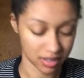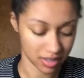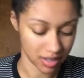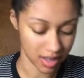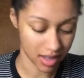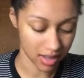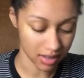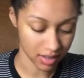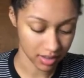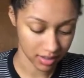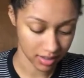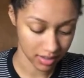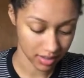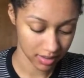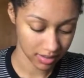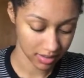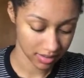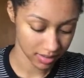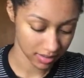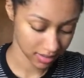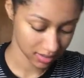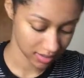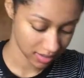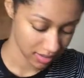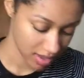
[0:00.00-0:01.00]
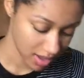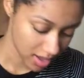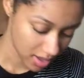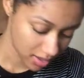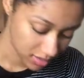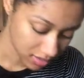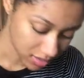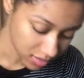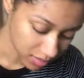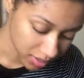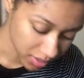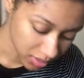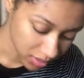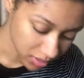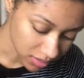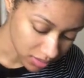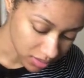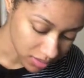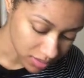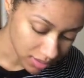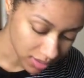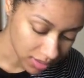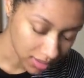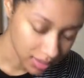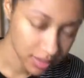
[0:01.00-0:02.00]
Huh? Don't put those
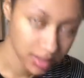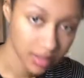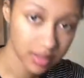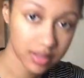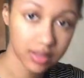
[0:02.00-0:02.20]
on.